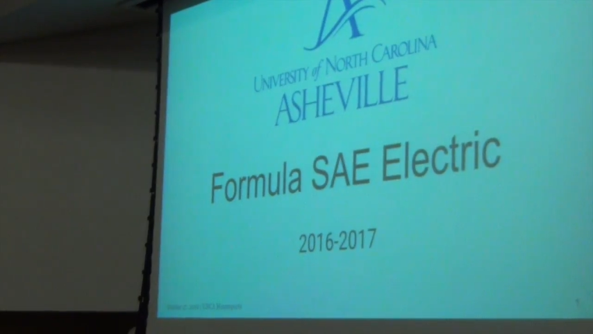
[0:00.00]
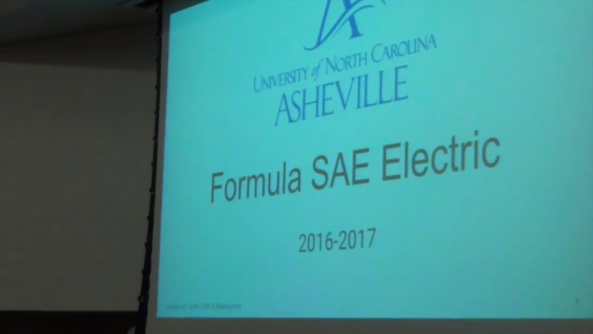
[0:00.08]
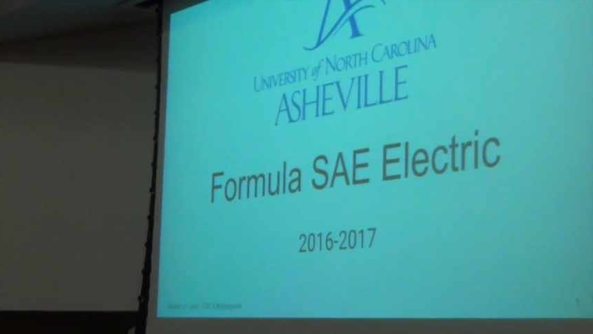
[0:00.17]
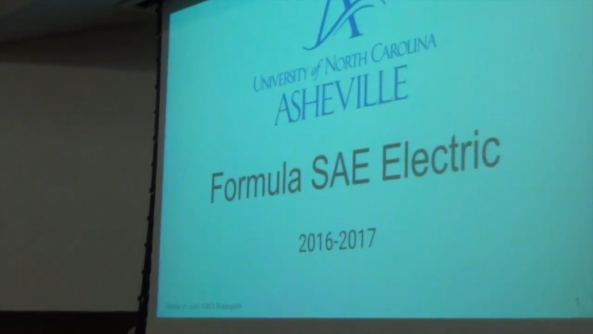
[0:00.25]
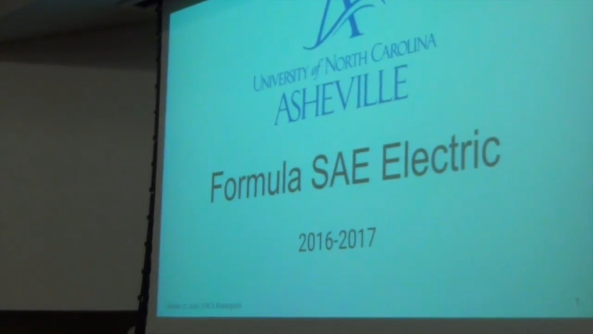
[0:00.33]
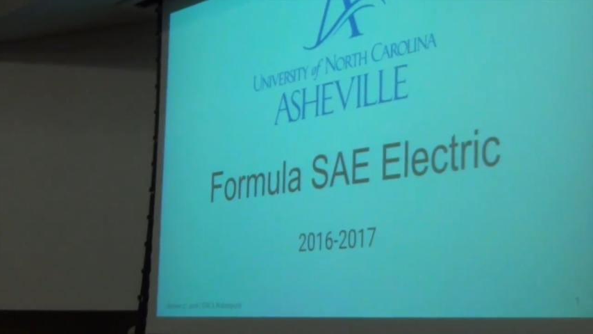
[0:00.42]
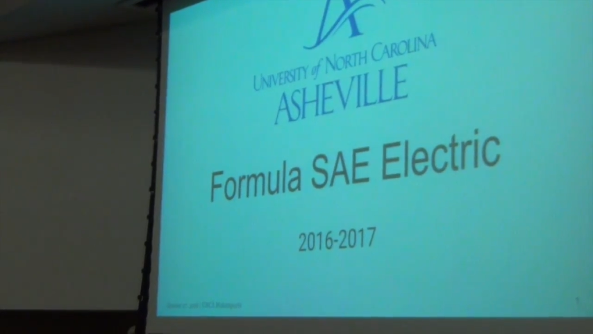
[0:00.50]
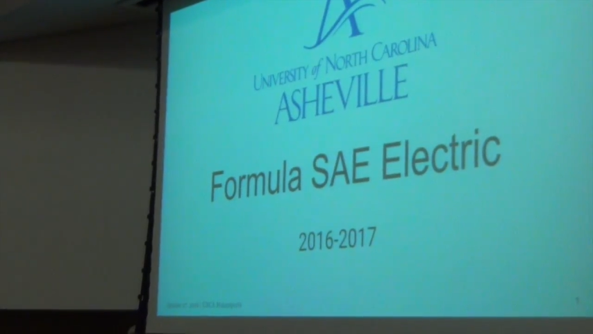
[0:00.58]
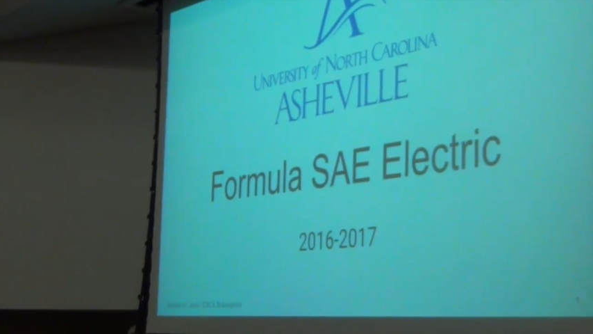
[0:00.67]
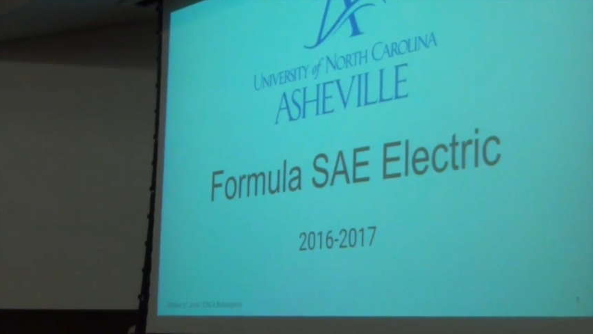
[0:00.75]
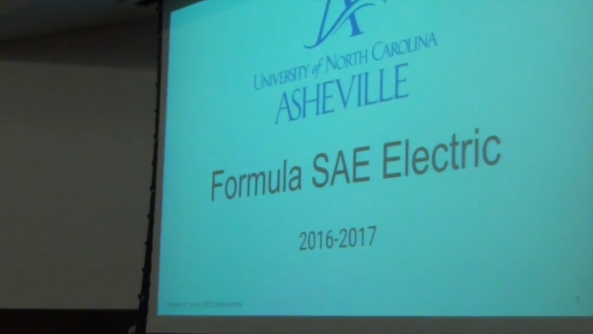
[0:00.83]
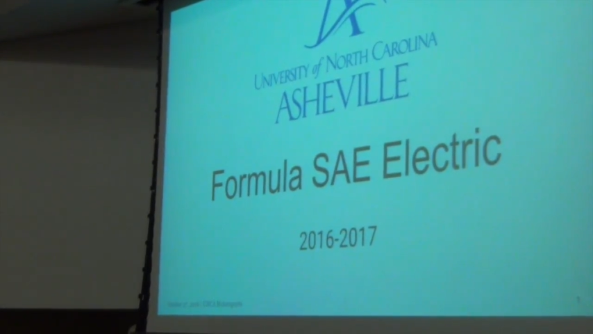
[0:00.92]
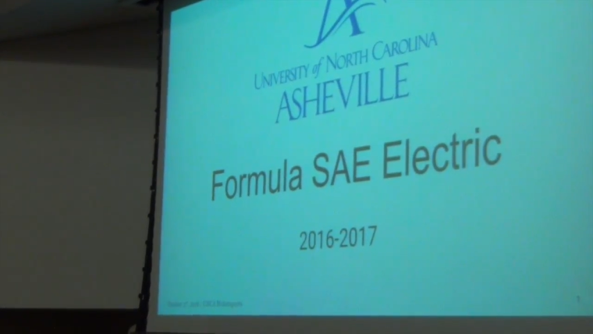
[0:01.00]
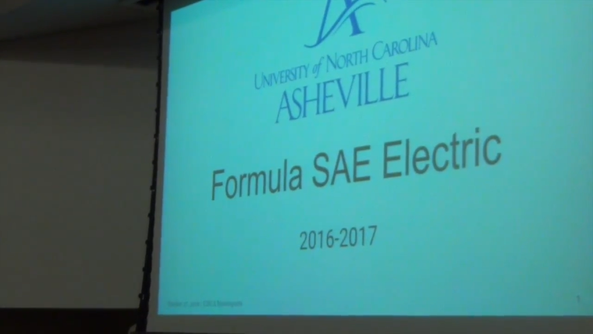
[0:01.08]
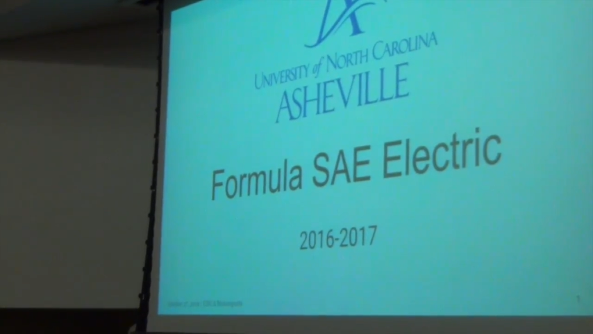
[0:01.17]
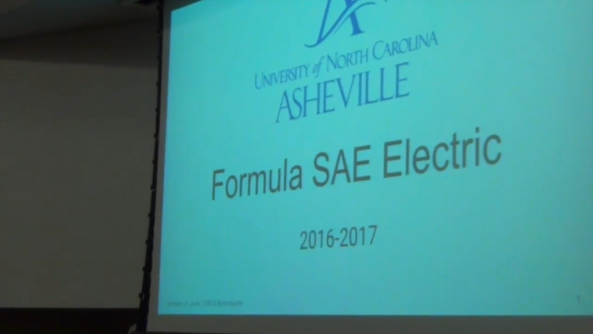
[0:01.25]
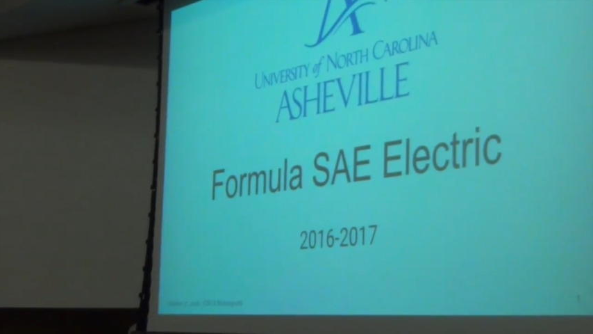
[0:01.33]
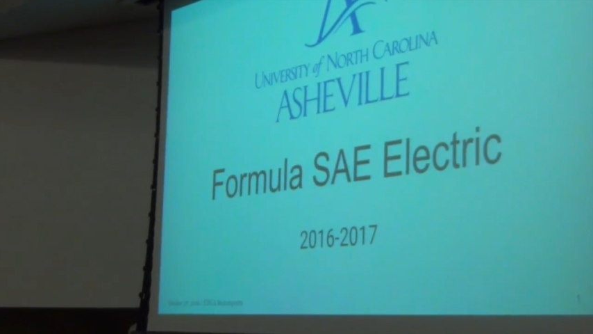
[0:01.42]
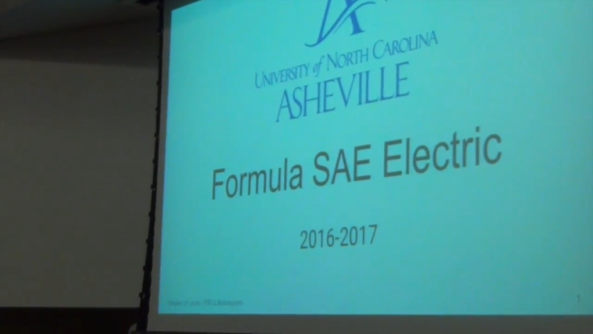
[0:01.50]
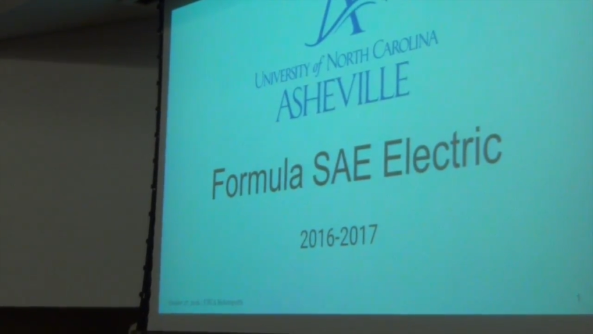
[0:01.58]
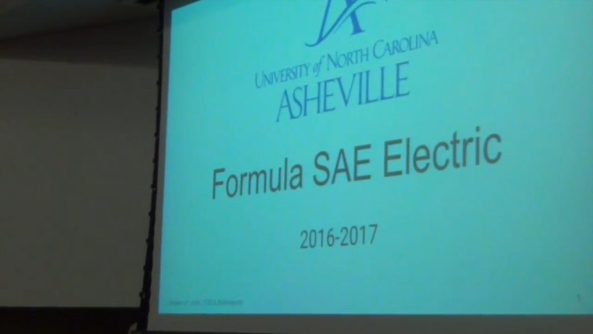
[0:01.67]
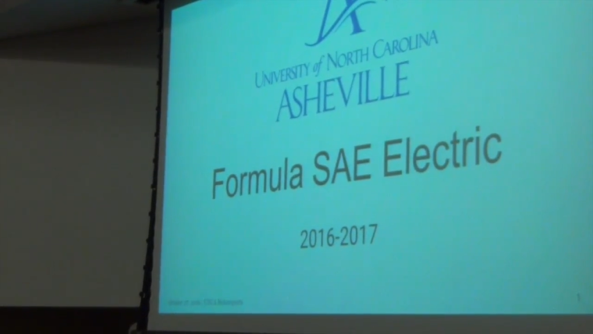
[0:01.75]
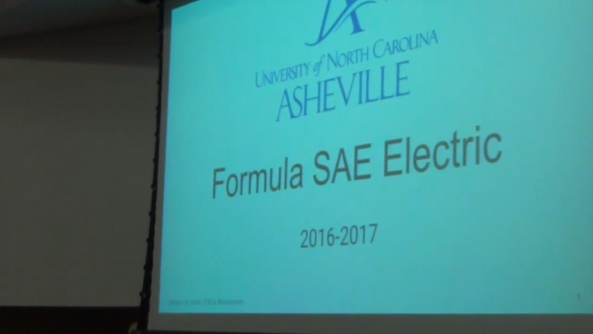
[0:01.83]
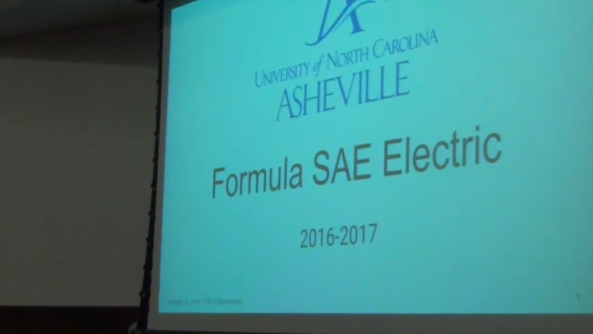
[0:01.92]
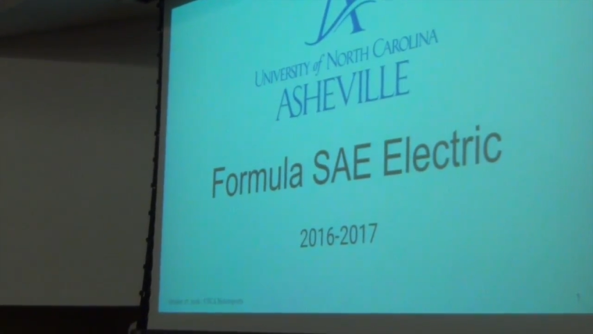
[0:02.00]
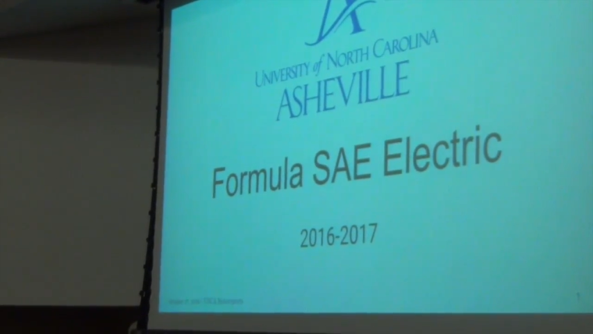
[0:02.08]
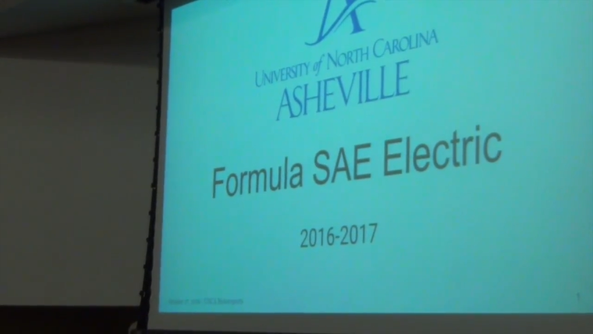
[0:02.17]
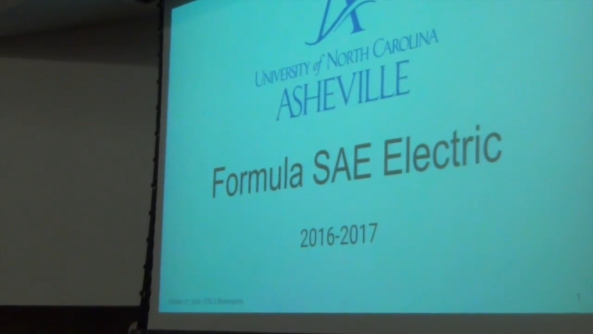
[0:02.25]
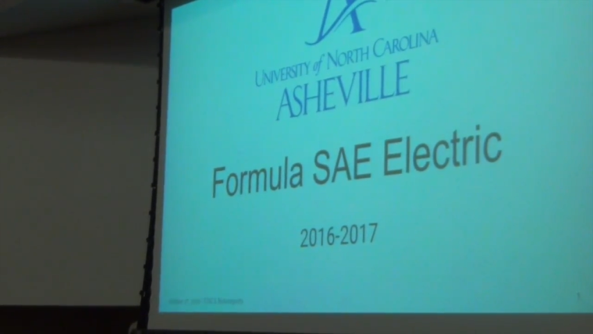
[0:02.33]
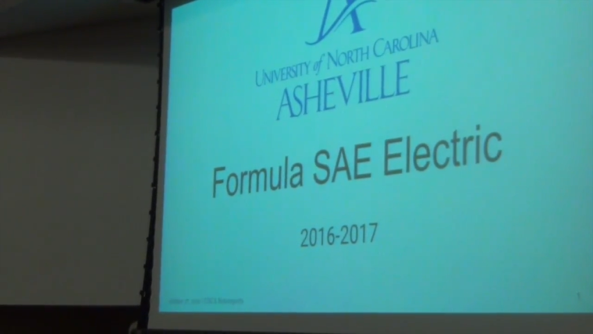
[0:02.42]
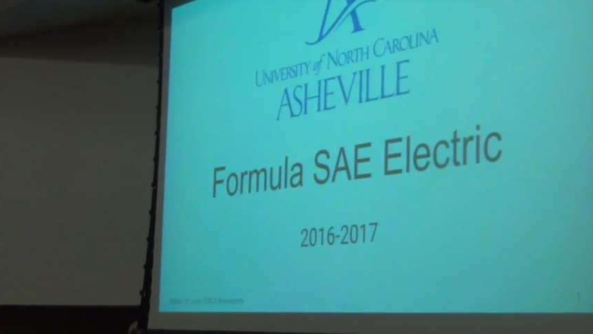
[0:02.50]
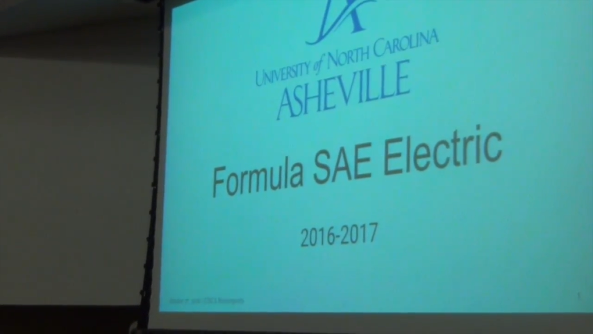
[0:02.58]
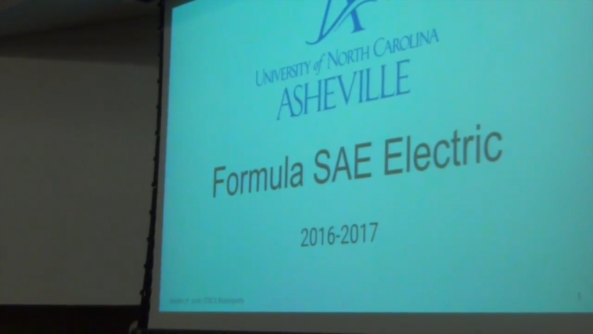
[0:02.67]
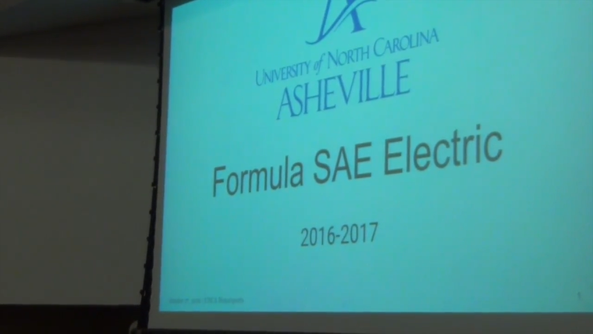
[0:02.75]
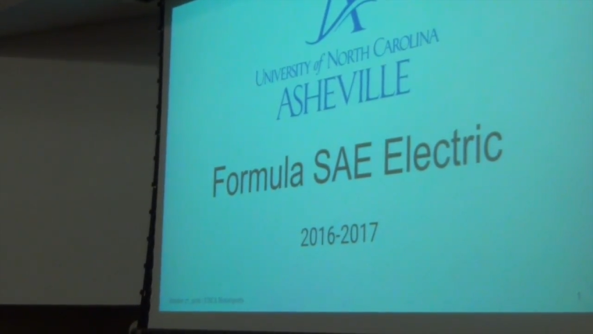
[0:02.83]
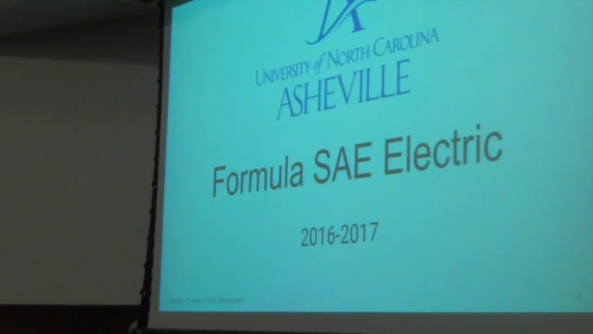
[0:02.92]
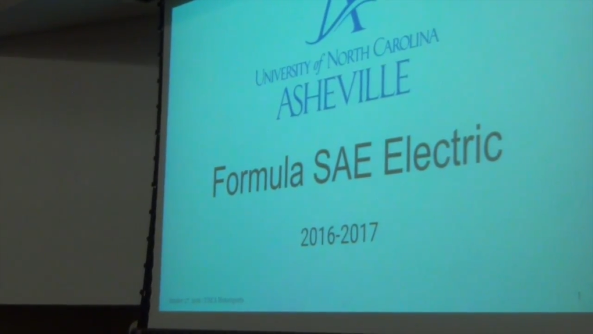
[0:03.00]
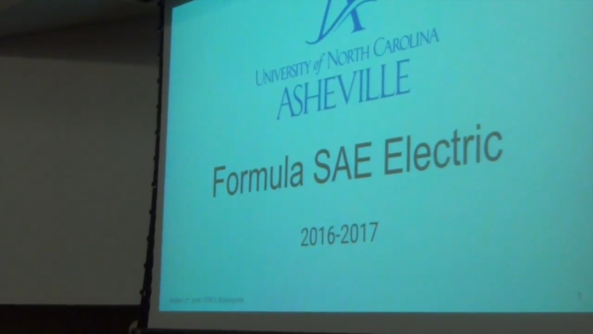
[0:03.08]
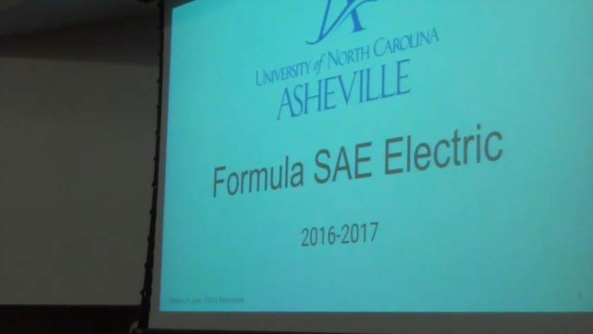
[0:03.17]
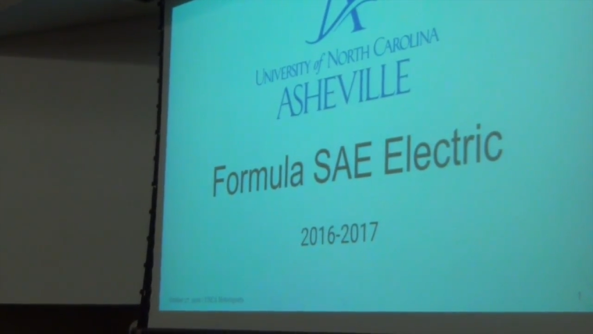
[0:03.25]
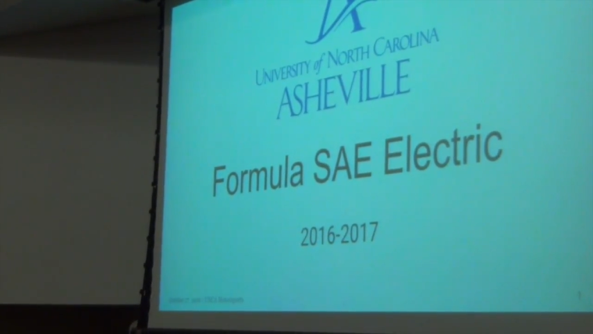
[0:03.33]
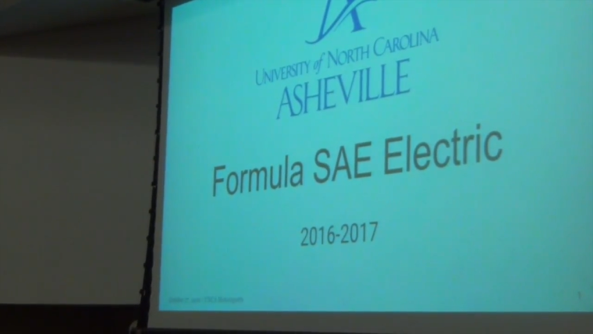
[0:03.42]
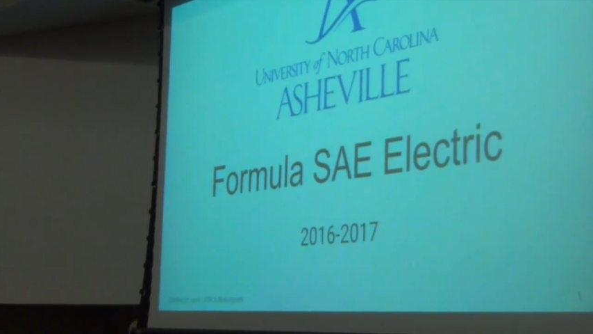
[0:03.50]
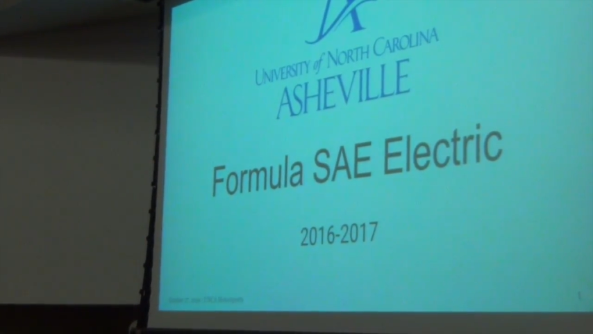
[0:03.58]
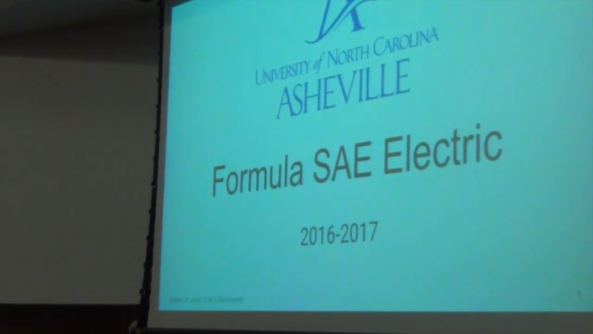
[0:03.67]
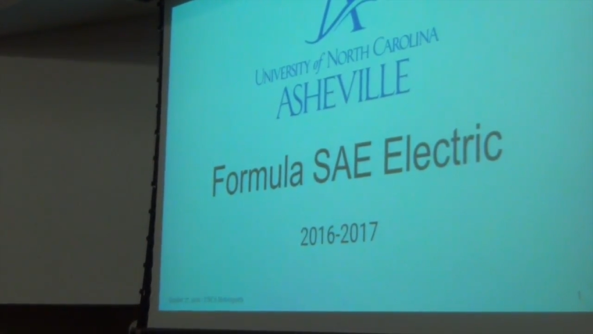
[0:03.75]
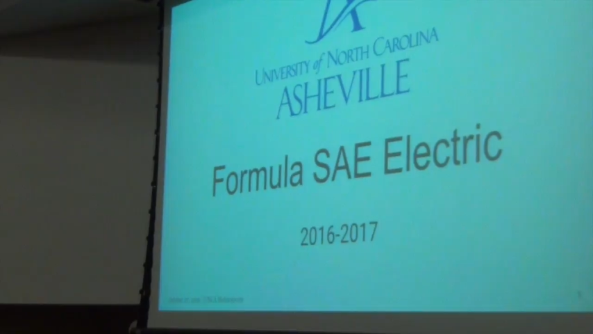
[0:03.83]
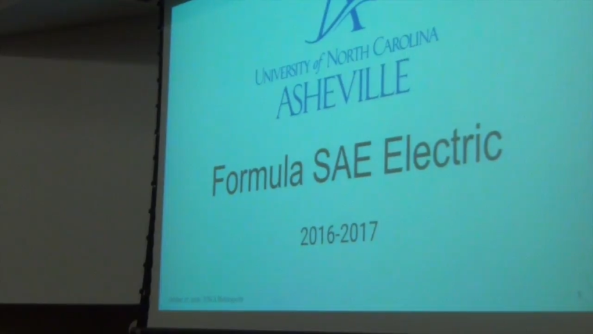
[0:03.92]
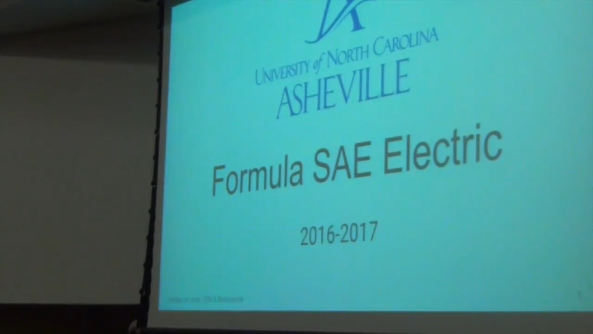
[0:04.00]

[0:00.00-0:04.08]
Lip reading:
No face is visible, so there are no lips to read.